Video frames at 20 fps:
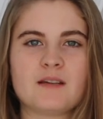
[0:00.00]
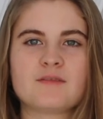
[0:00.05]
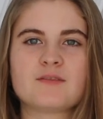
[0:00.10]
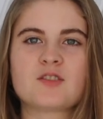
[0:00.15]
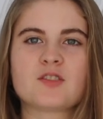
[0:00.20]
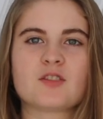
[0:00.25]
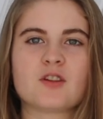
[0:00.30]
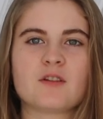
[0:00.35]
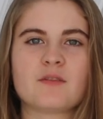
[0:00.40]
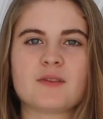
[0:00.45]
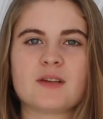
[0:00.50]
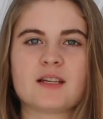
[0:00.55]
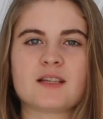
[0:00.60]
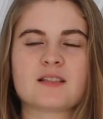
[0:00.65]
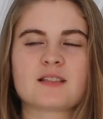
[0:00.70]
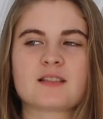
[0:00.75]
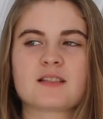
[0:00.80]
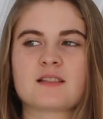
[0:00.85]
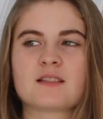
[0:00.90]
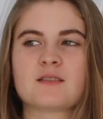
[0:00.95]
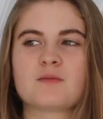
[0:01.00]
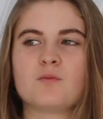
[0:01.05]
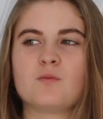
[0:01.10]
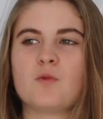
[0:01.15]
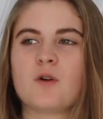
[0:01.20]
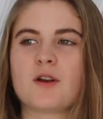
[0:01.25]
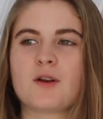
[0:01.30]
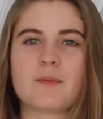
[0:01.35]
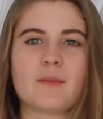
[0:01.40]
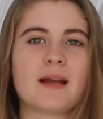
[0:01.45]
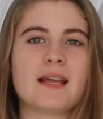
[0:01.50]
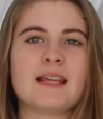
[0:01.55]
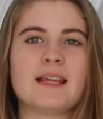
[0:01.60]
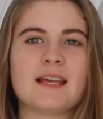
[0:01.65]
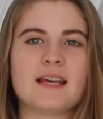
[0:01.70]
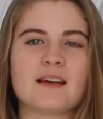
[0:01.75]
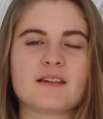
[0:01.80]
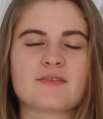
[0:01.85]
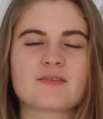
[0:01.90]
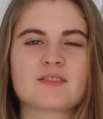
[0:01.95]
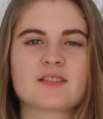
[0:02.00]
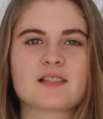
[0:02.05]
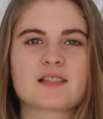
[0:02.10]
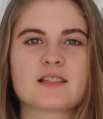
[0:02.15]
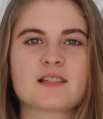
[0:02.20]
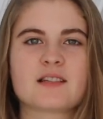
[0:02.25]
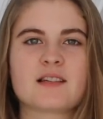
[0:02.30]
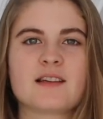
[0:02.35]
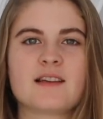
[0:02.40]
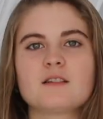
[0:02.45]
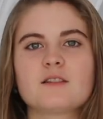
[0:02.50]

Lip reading: of service, what are my gifts.